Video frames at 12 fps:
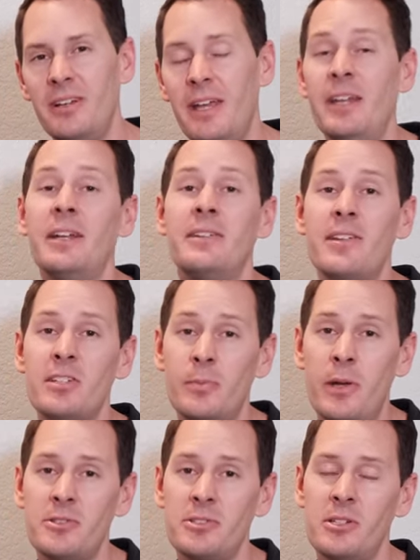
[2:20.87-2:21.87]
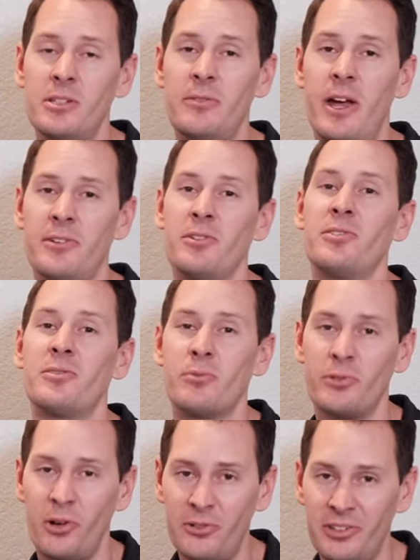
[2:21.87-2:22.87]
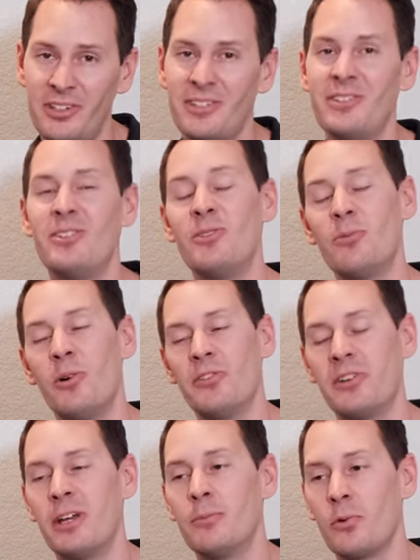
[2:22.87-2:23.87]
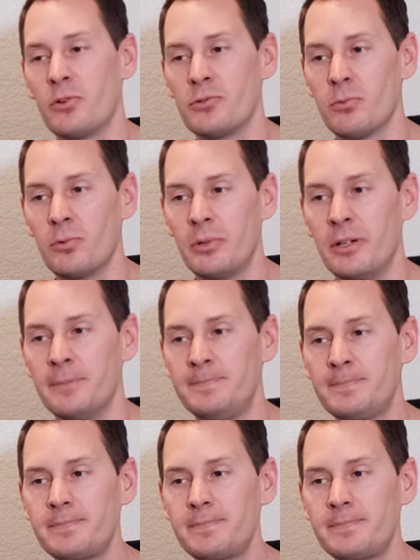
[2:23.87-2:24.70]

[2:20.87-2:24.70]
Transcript: in anticipation of these factors, resulting in, once again, more drool here.